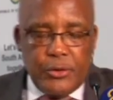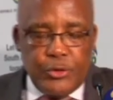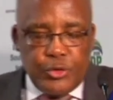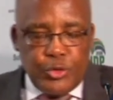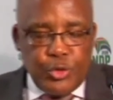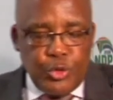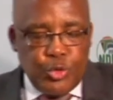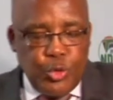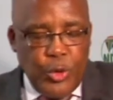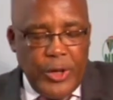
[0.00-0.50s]

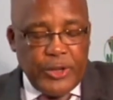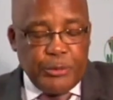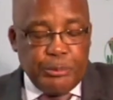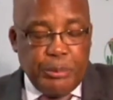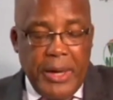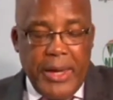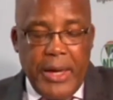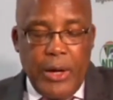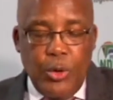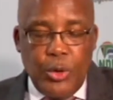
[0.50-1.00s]
due to
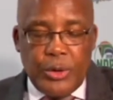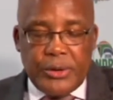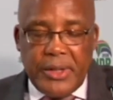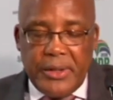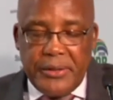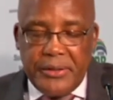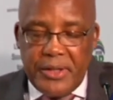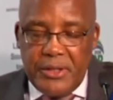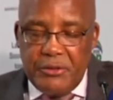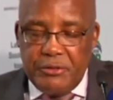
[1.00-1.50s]
expire on
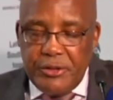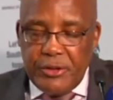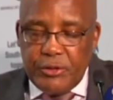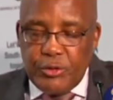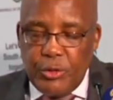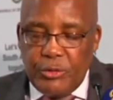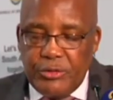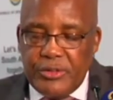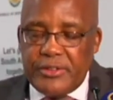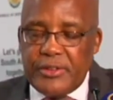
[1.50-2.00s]
the
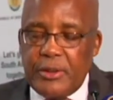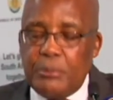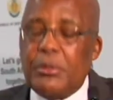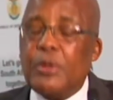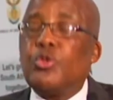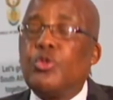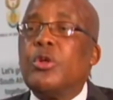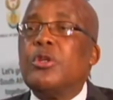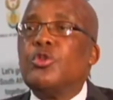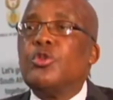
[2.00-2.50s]
31st of
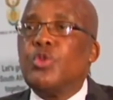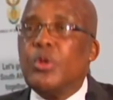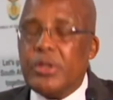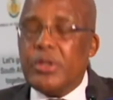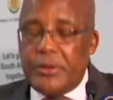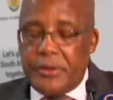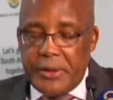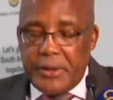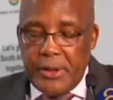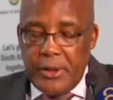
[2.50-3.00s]
December
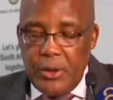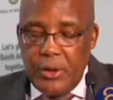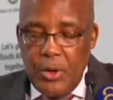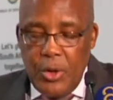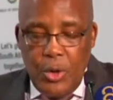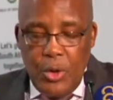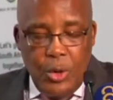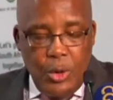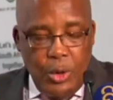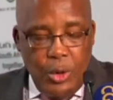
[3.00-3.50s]
2023
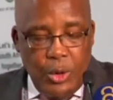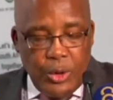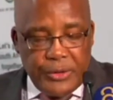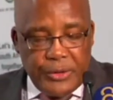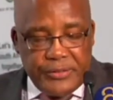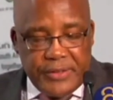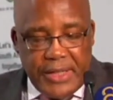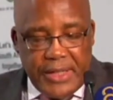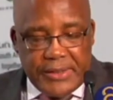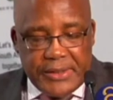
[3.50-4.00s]

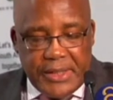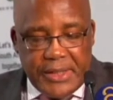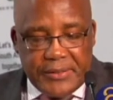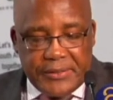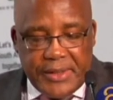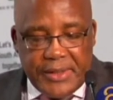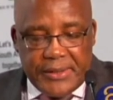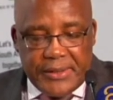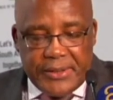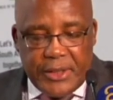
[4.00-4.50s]
or such
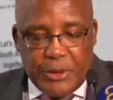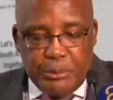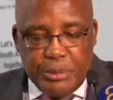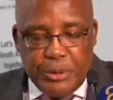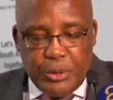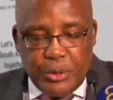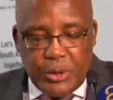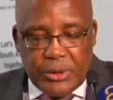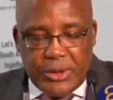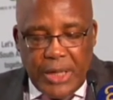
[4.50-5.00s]
extended
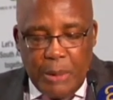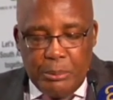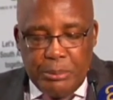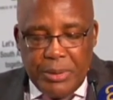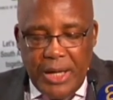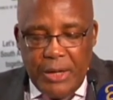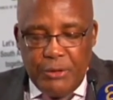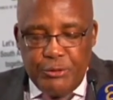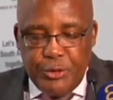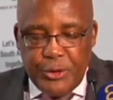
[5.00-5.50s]
period
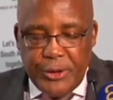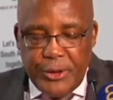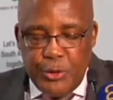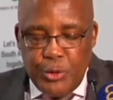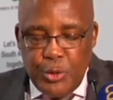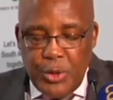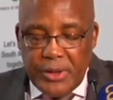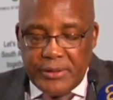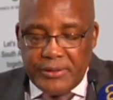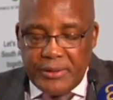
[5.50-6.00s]
apply for a
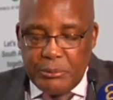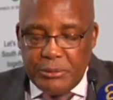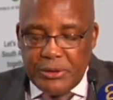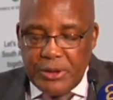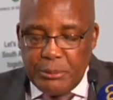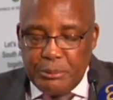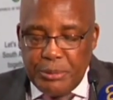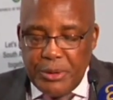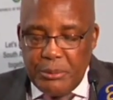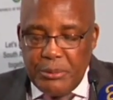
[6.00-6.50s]
new
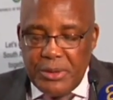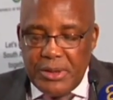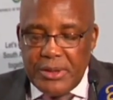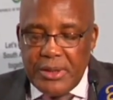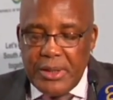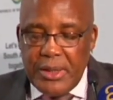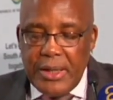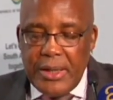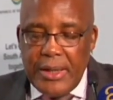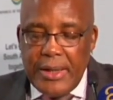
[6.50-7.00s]
exemption permit,
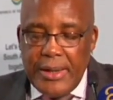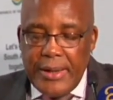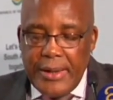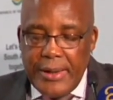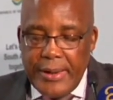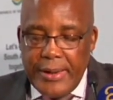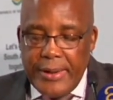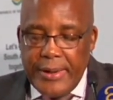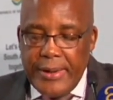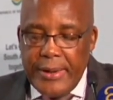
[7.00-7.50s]

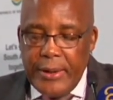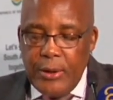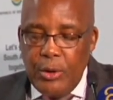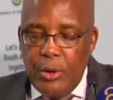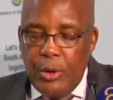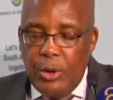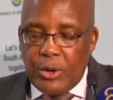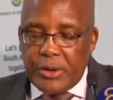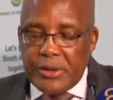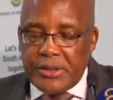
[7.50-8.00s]
he
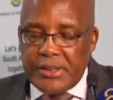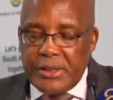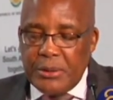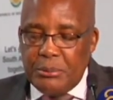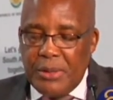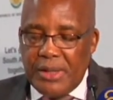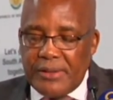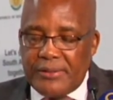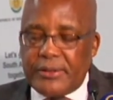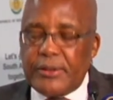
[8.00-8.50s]
or she
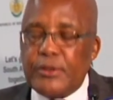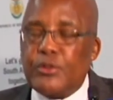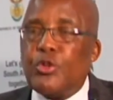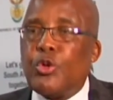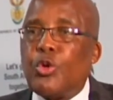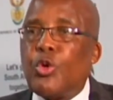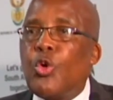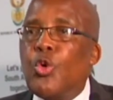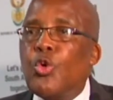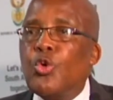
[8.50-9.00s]
must
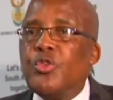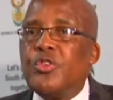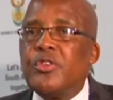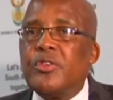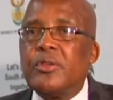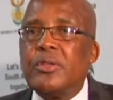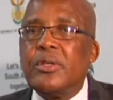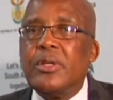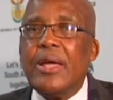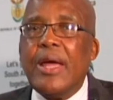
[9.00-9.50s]

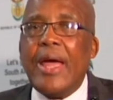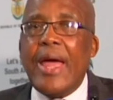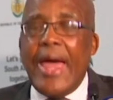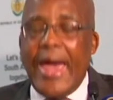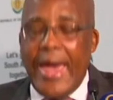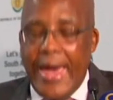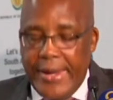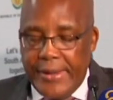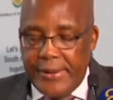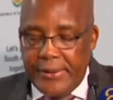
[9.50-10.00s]
disclose
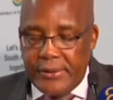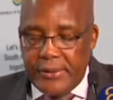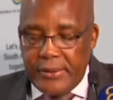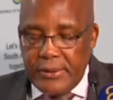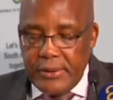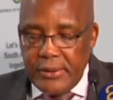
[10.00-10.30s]
and